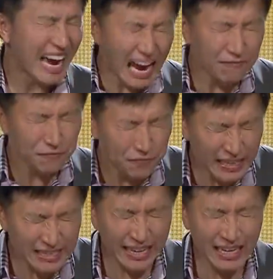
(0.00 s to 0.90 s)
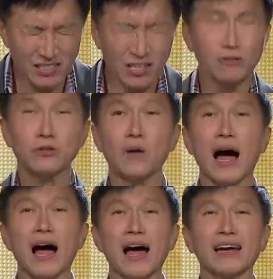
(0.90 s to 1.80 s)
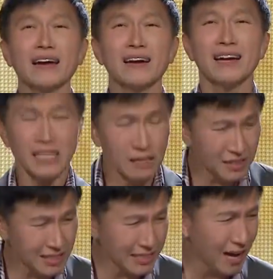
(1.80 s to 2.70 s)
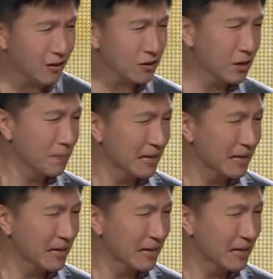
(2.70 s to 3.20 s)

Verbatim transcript: everything is so dry in your cell group,